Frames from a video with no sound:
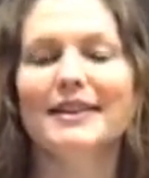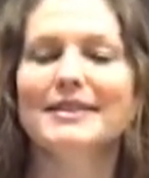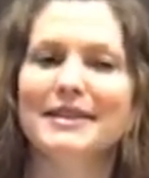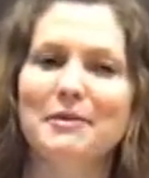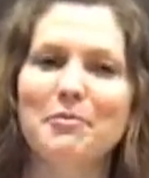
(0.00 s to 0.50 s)

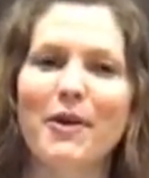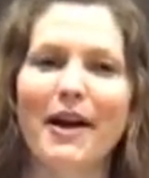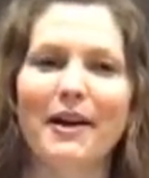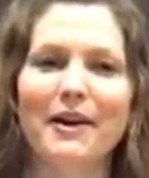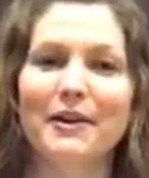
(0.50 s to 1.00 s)
Sleep
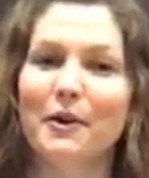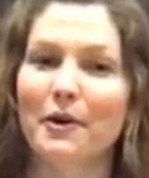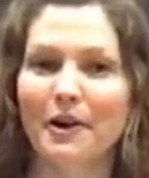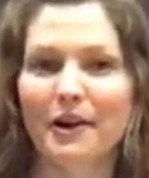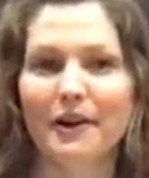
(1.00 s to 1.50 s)
well,
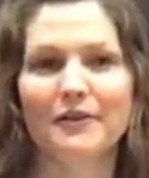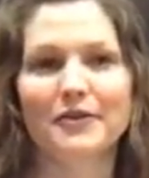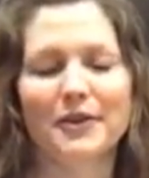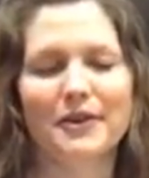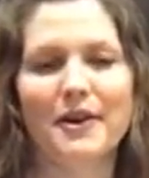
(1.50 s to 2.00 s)
or
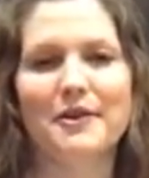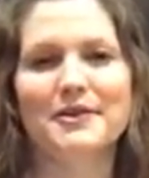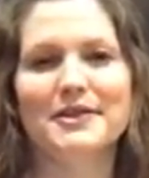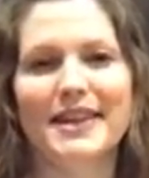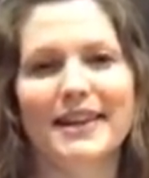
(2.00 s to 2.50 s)
for
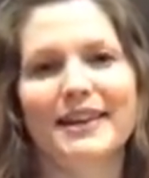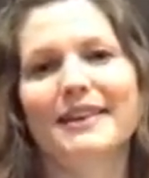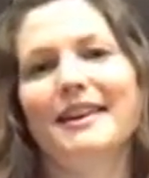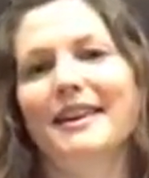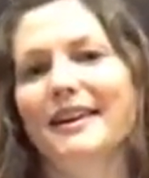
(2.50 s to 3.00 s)
those
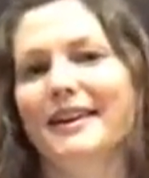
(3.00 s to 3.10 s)
in